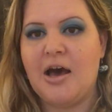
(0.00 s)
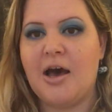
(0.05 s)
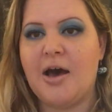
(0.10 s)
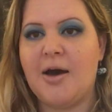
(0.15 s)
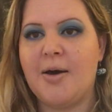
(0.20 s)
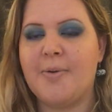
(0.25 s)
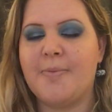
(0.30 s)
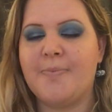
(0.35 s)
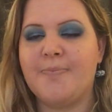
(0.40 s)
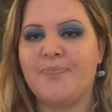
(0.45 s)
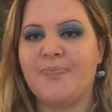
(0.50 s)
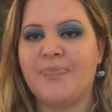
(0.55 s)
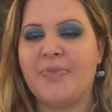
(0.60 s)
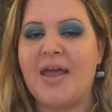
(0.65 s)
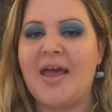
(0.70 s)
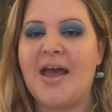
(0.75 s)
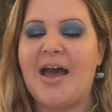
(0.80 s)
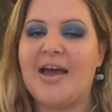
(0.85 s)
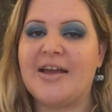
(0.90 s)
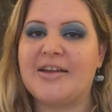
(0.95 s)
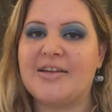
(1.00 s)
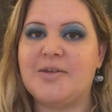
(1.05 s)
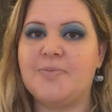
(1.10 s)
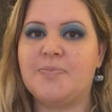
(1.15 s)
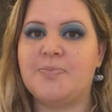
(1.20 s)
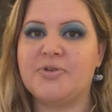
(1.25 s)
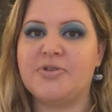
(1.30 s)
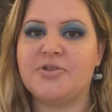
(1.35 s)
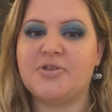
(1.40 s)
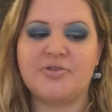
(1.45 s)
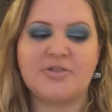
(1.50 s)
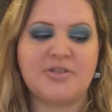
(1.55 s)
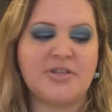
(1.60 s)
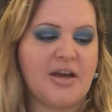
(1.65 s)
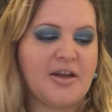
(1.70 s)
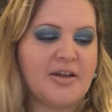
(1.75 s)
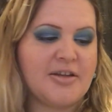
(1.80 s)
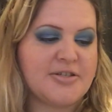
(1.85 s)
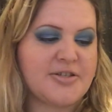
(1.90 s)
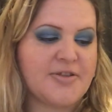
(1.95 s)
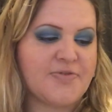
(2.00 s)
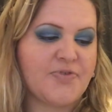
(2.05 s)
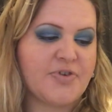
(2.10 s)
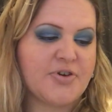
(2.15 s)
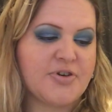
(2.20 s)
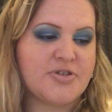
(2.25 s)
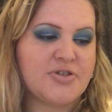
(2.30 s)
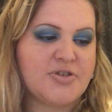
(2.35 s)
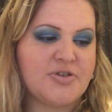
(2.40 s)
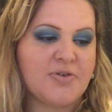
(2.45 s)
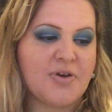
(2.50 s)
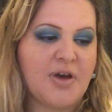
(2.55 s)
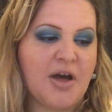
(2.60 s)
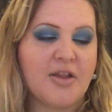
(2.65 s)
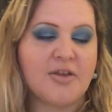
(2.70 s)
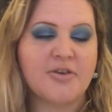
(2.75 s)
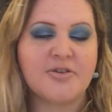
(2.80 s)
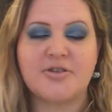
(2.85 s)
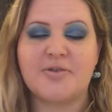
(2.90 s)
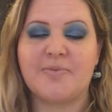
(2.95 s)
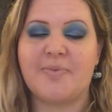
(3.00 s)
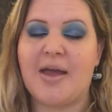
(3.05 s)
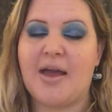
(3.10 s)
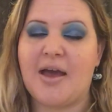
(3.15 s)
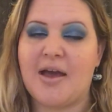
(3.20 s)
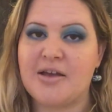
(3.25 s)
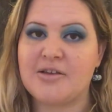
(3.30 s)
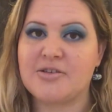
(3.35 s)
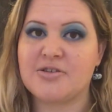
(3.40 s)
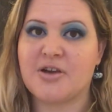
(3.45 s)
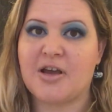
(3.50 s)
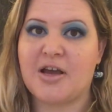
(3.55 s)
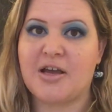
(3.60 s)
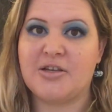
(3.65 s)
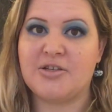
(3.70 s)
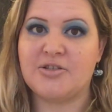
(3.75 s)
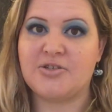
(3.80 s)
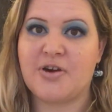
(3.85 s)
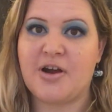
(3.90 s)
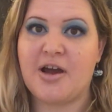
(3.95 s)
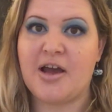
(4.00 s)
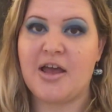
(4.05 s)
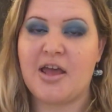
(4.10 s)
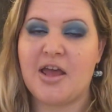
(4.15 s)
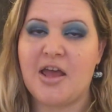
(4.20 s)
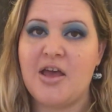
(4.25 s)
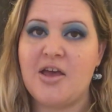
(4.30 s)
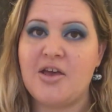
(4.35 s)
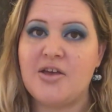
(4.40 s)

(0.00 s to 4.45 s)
I did put those down as the first two colors, and my eyes are kind of dry,